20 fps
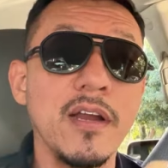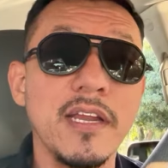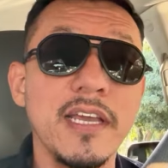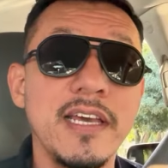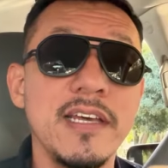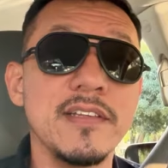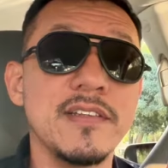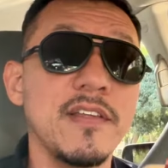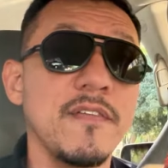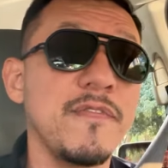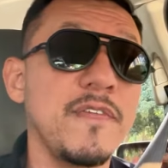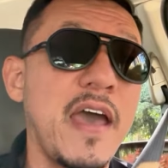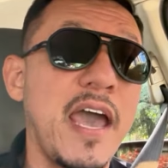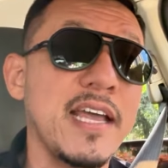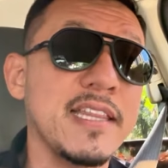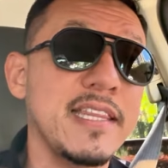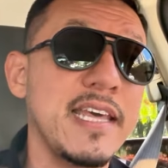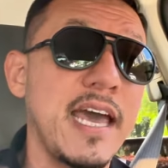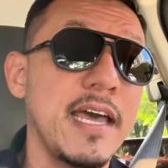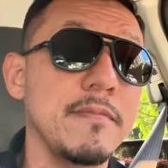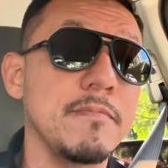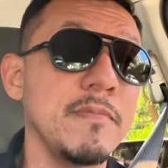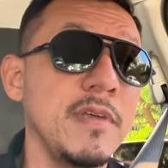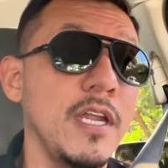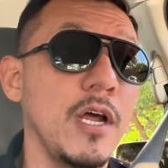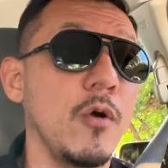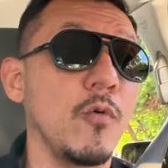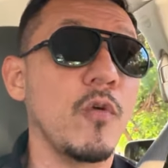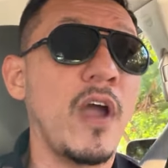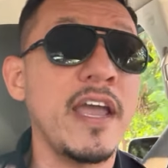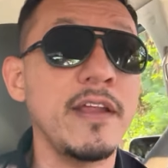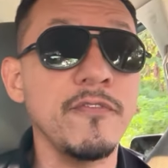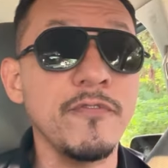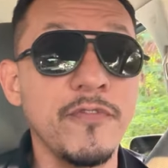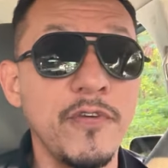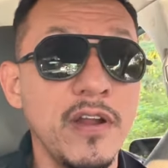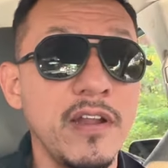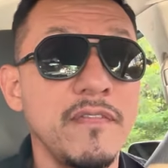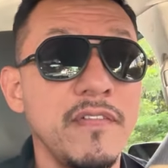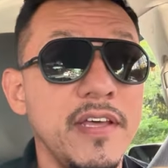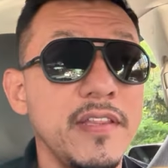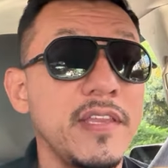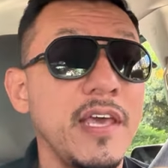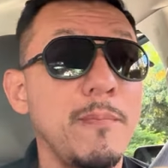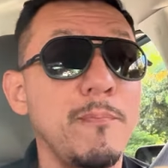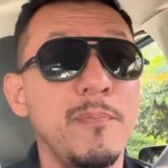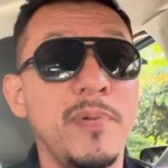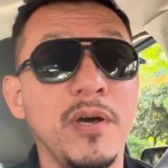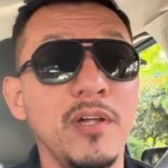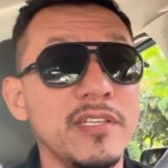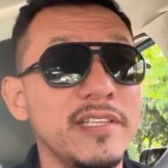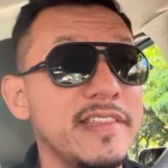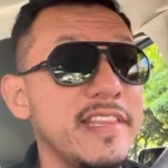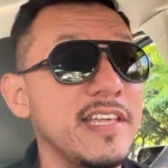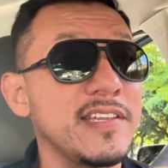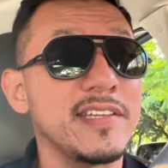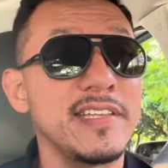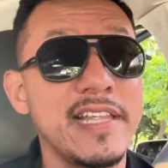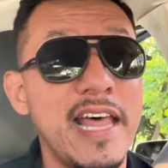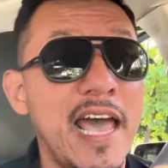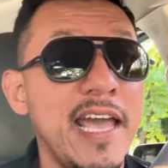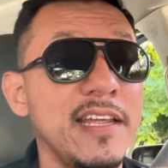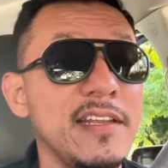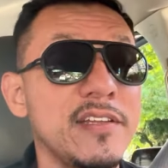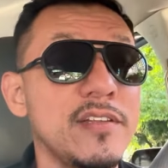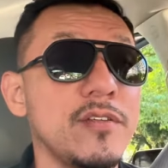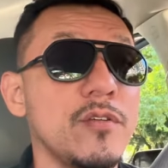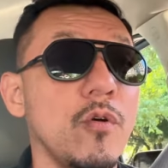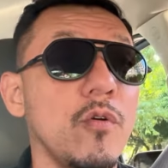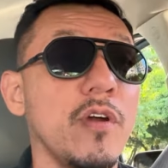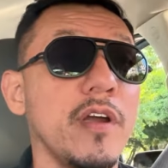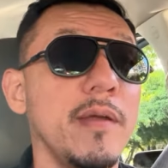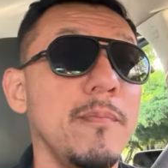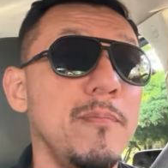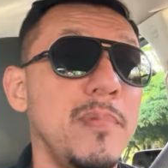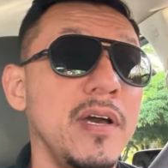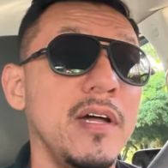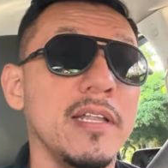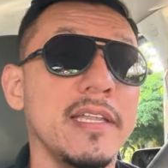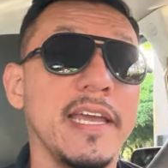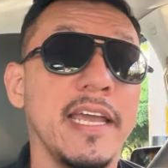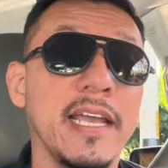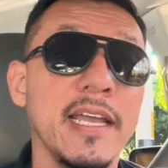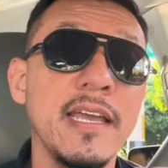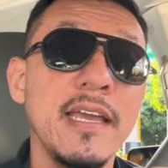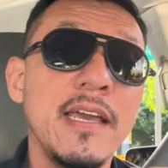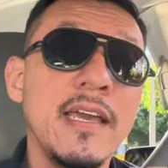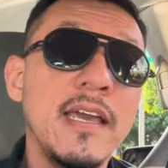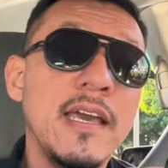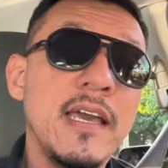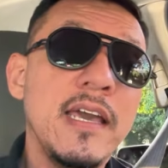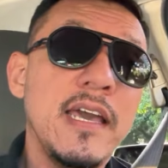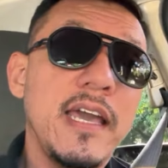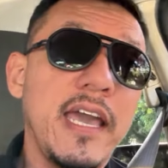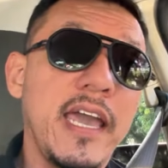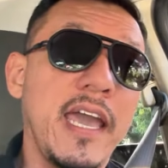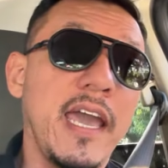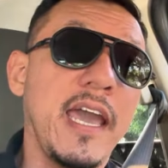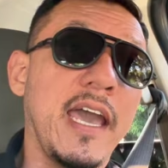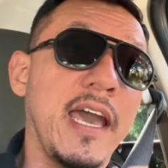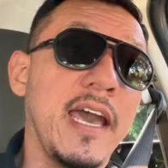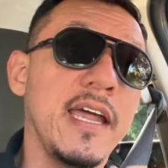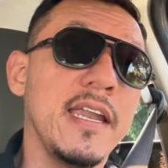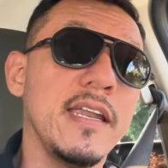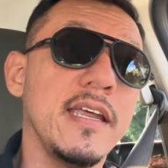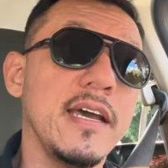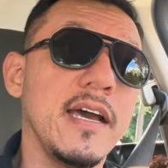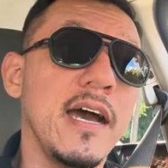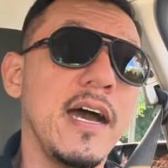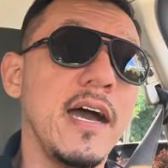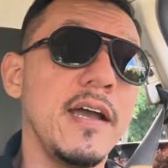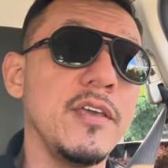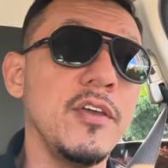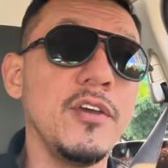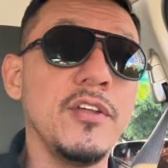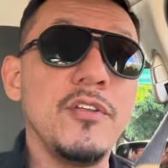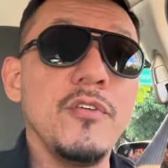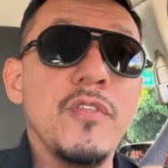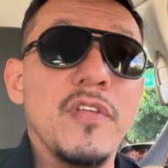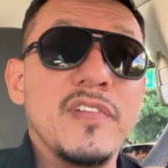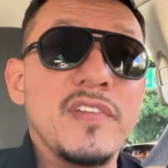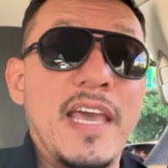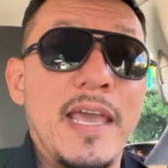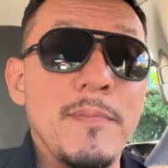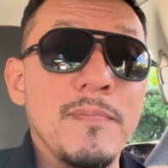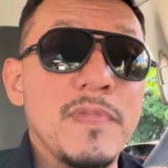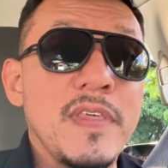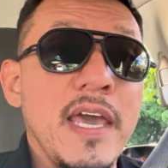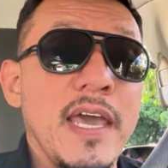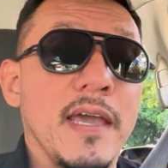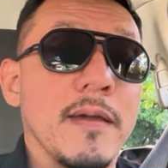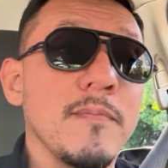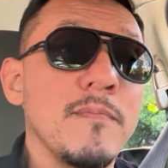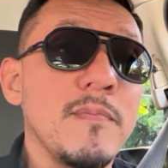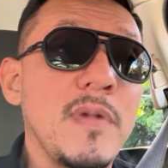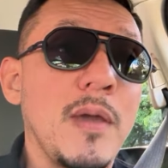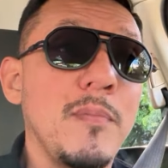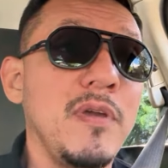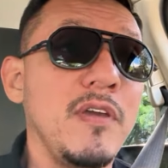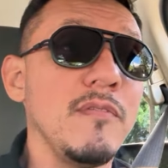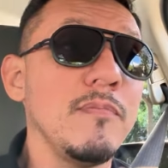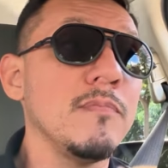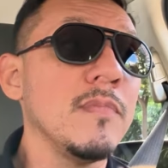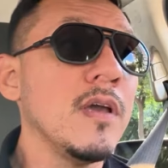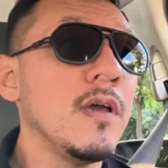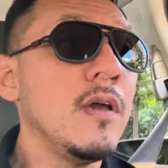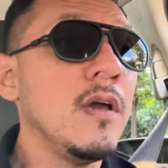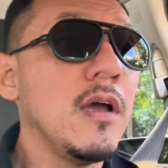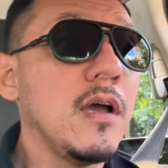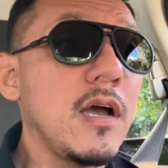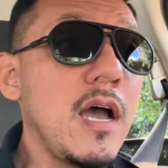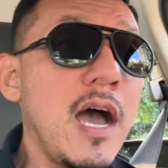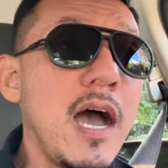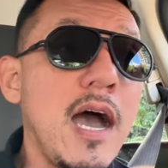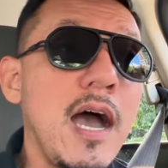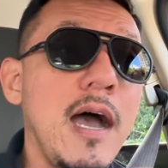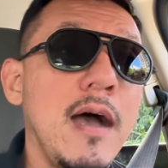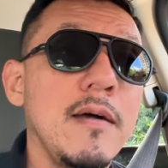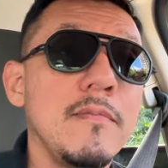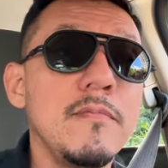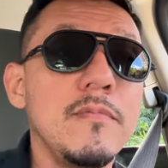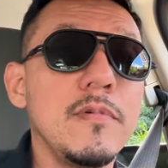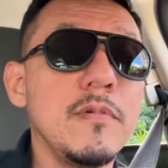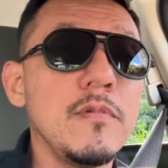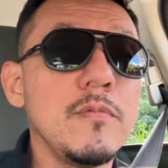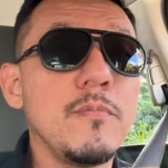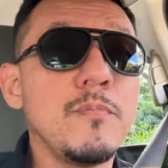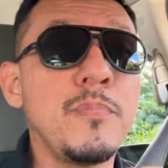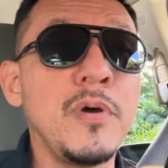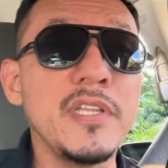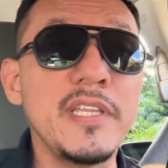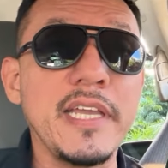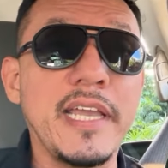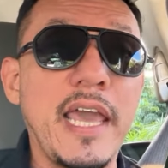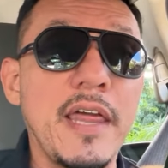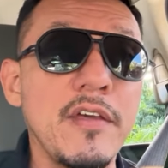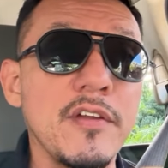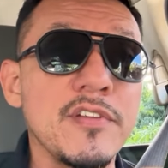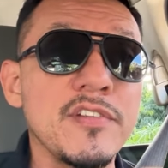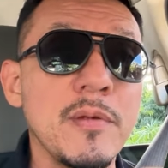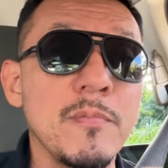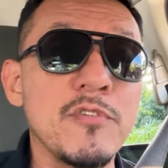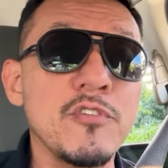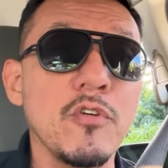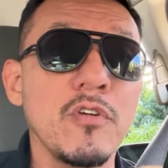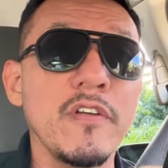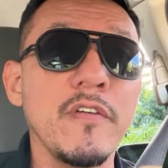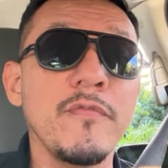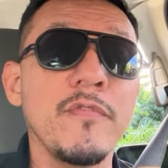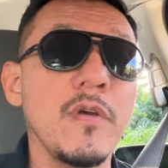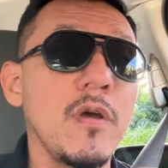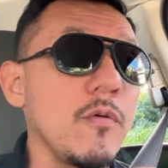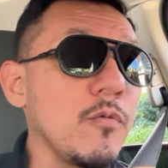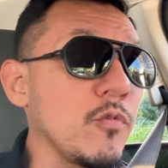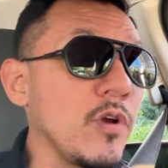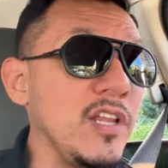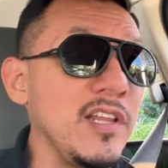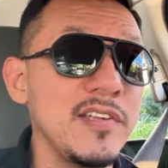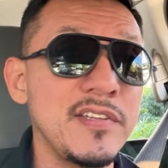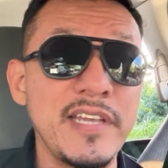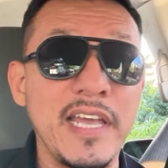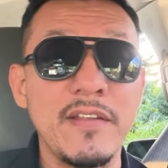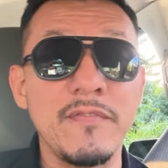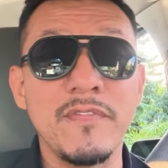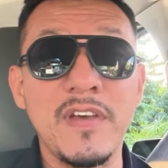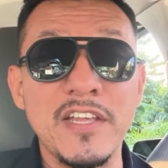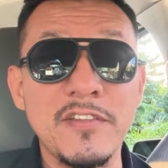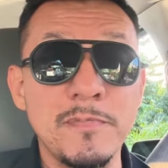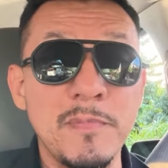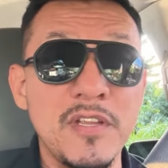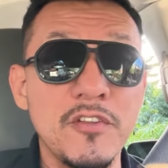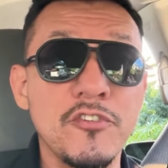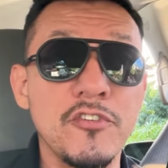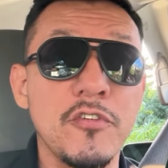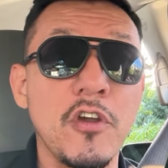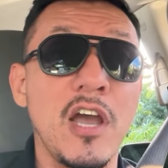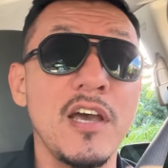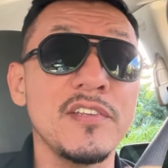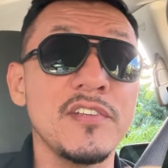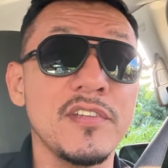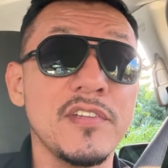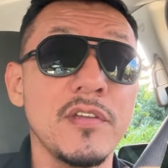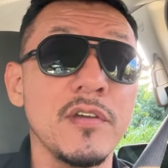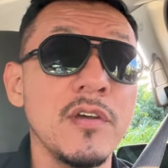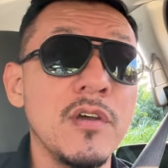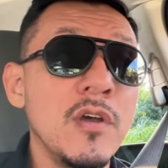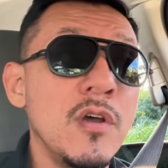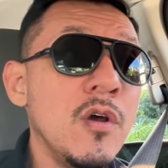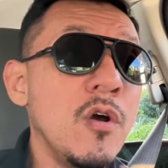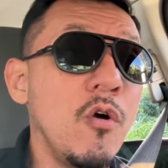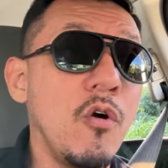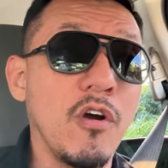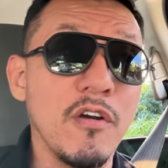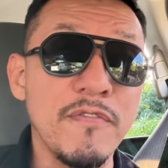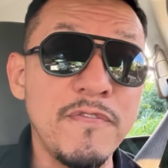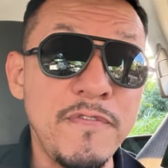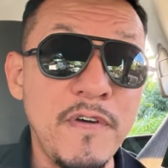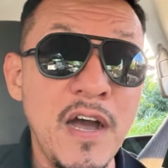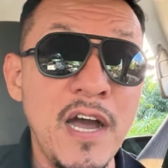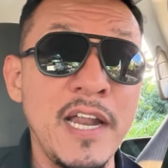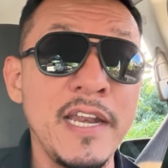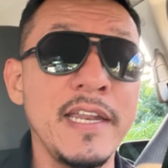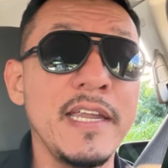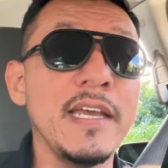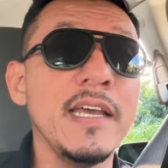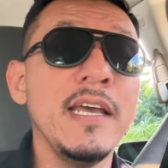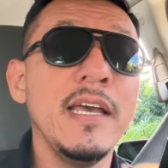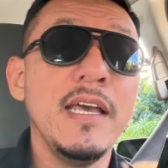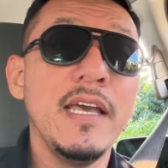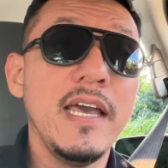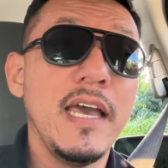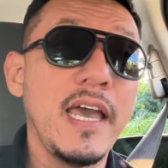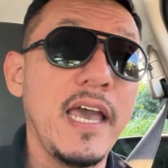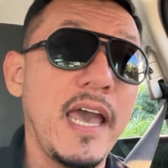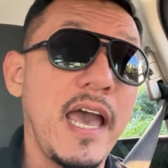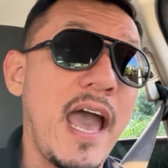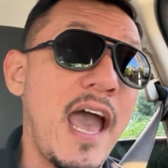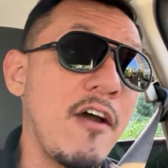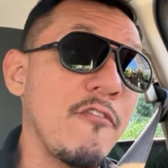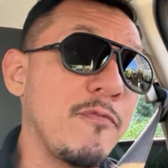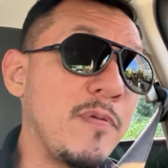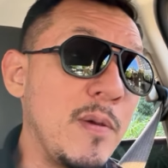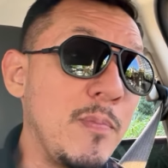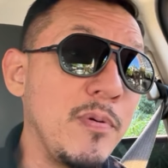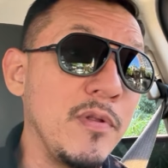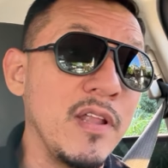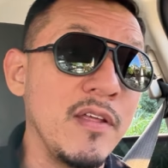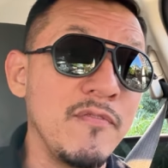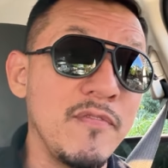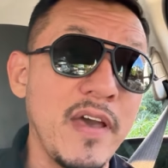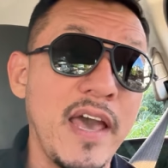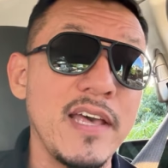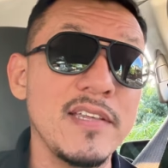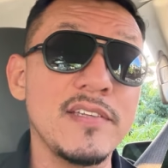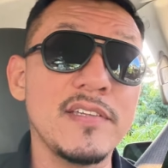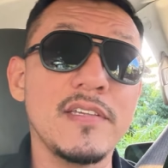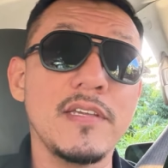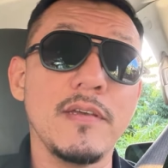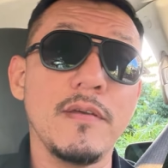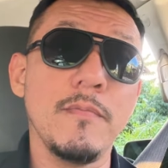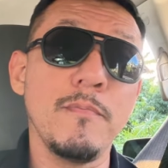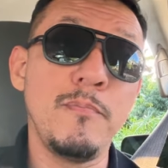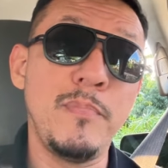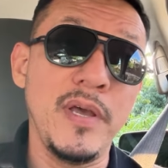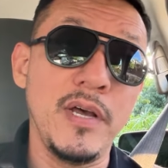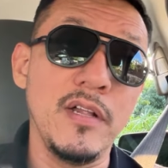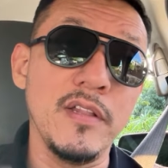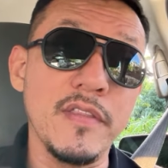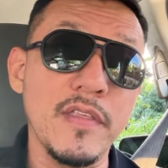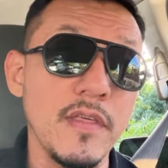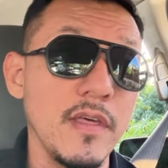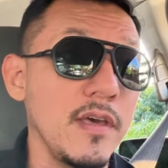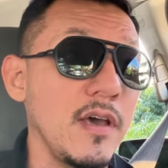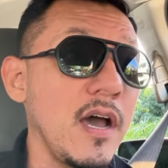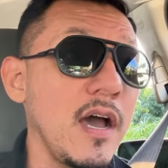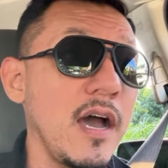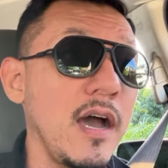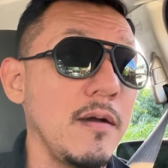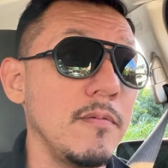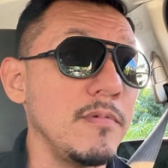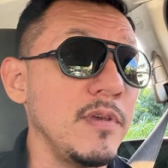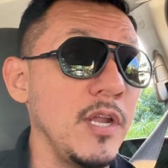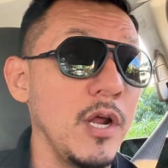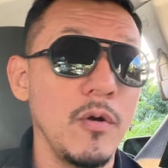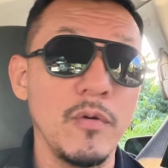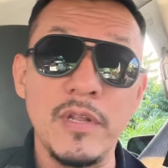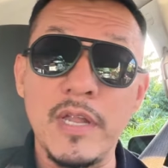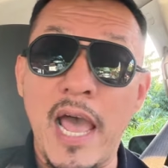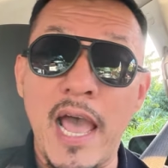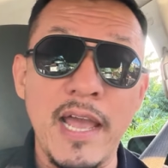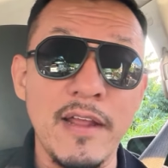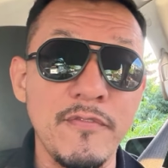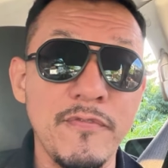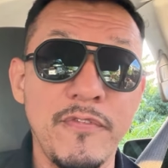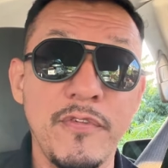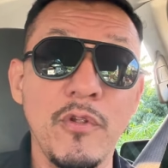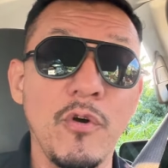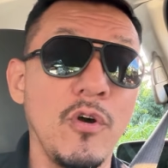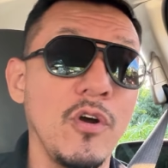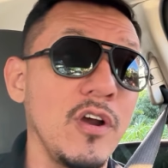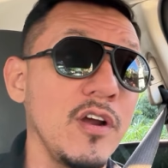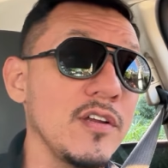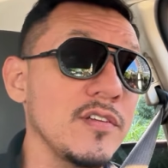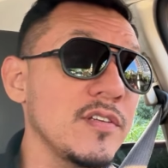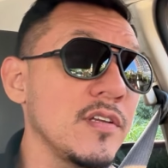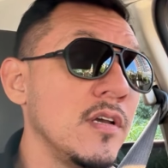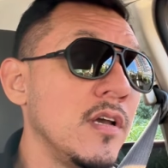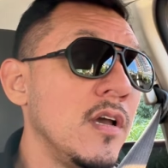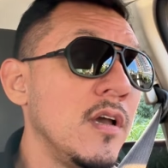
is the fact that, right in front of it, they built this 9-story building, and you could do the same thing. Maybe put together some sort of real estate investment trust or fund, have people invest, build, 9 floors.